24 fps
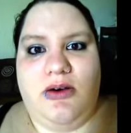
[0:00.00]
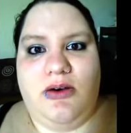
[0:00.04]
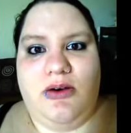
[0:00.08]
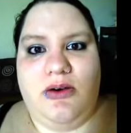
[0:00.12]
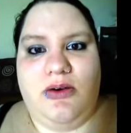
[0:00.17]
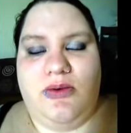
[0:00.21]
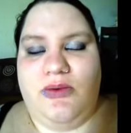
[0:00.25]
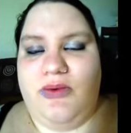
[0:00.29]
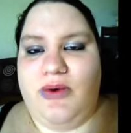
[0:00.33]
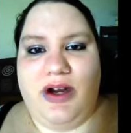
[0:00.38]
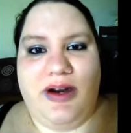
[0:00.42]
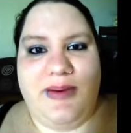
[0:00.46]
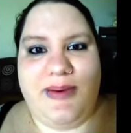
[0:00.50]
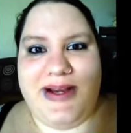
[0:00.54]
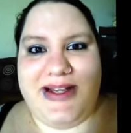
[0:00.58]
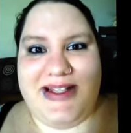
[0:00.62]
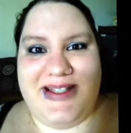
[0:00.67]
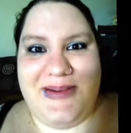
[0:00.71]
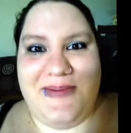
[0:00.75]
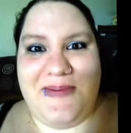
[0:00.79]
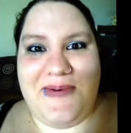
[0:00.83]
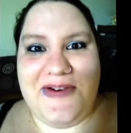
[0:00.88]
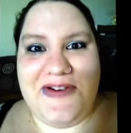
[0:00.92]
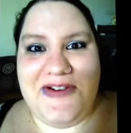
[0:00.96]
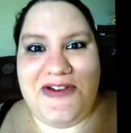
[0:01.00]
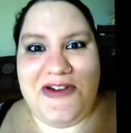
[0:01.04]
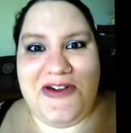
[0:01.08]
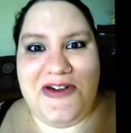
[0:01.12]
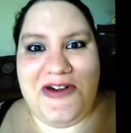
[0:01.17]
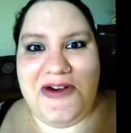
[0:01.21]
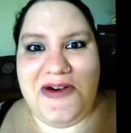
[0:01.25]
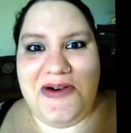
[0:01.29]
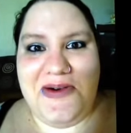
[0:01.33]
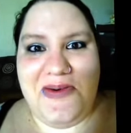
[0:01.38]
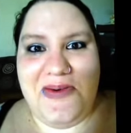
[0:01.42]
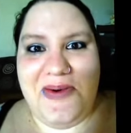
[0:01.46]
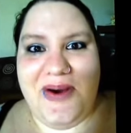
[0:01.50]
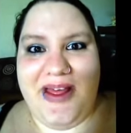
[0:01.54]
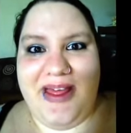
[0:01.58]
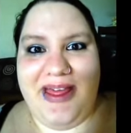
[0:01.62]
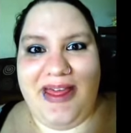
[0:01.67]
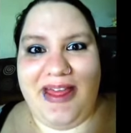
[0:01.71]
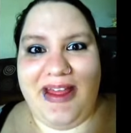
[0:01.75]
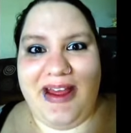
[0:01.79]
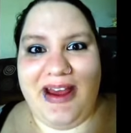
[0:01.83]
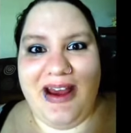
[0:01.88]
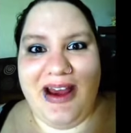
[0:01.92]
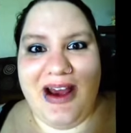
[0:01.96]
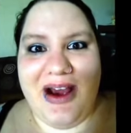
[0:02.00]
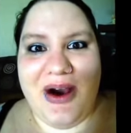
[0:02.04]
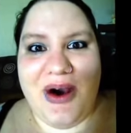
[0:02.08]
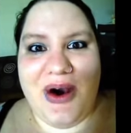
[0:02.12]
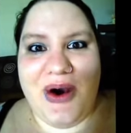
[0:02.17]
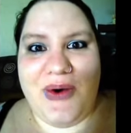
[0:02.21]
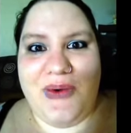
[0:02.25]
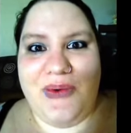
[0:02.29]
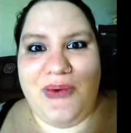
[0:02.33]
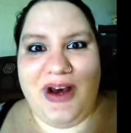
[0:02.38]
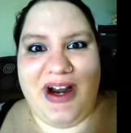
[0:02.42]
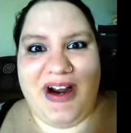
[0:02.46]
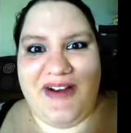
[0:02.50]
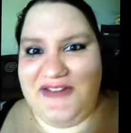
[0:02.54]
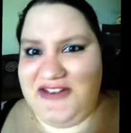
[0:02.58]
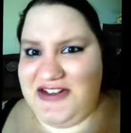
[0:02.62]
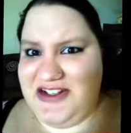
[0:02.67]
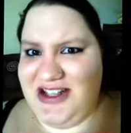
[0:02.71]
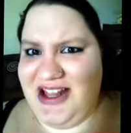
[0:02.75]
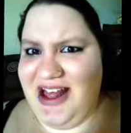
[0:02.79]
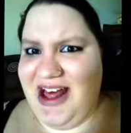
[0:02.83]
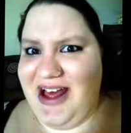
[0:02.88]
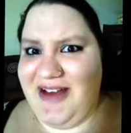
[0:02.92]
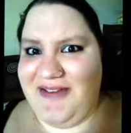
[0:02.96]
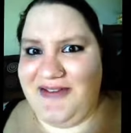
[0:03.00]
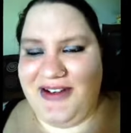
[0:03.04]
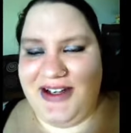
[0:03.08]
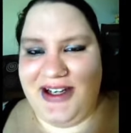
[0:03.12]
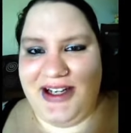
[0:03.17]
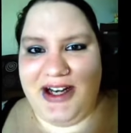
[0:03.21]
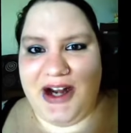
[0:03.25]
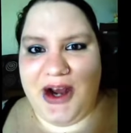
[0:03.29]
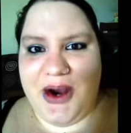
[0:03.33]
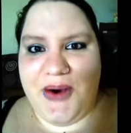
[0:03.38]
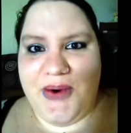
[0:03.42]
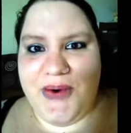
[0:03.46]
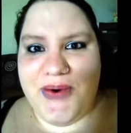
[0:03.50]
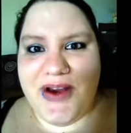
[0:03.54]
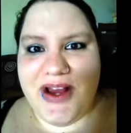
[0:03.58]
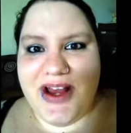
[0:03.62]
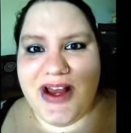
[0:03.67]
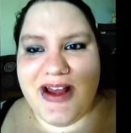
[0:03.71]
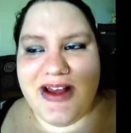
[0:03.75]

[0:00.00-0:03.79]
what am I supposed to do with whatever's left, you know?